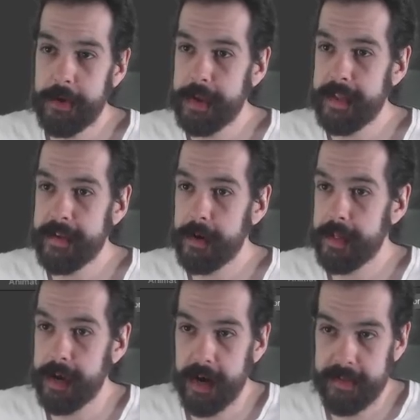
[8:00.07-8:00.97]
then you'd need to go
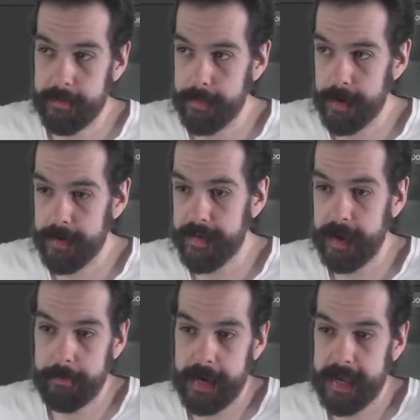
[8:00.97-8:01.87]
to the item box
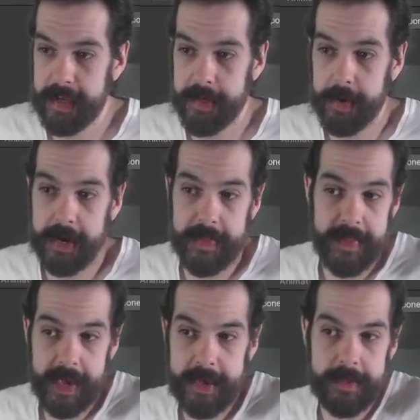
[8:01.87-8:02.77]
and make it so it could
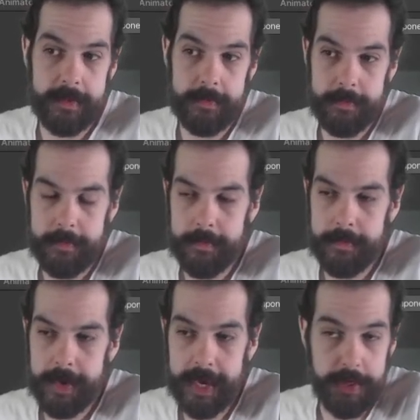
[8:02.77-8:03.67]
take
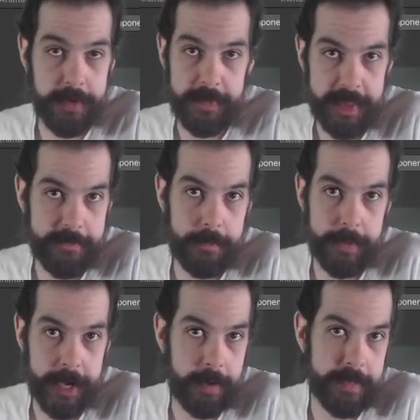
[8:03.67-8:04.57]
each of the different
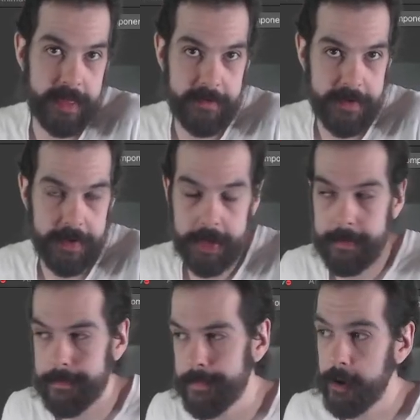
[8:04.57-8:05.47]
pickups individually.
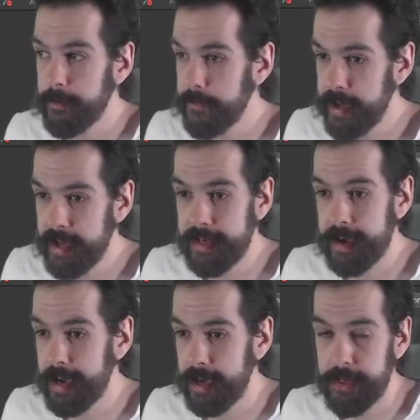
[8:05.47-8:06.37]
Whereas with this,
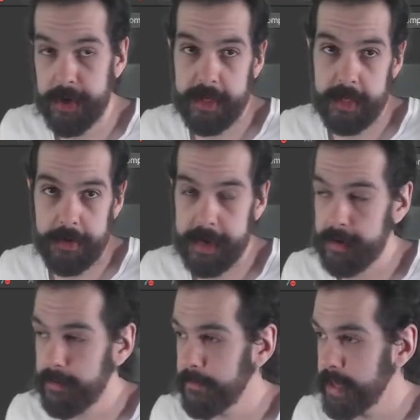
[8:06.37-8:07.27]
it is just
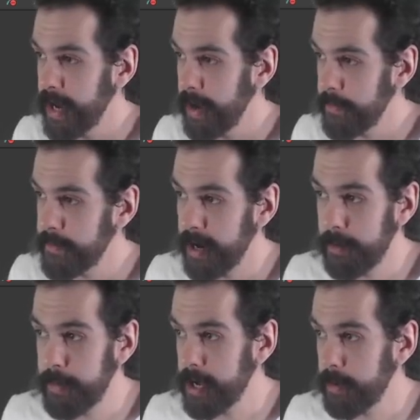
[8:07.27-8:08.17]
looking for the
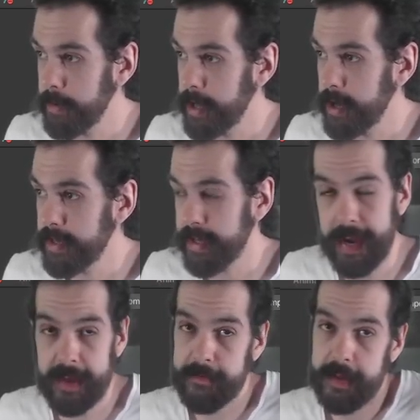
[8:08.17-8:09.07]
abstract pickup class
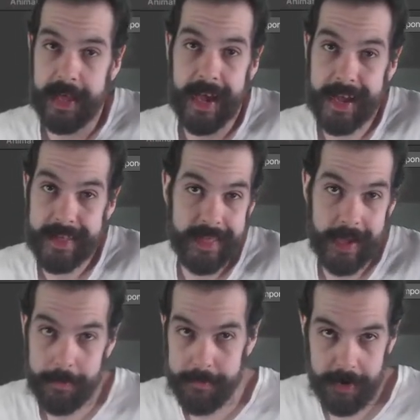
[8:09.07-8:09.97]
and anything that has
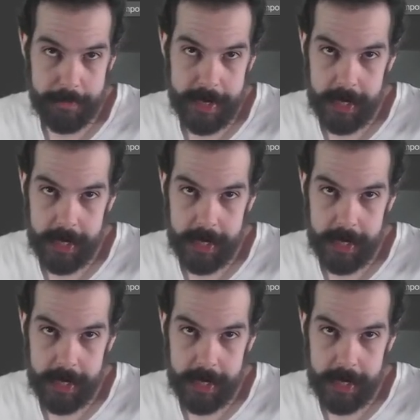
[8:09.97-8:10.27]
the abstract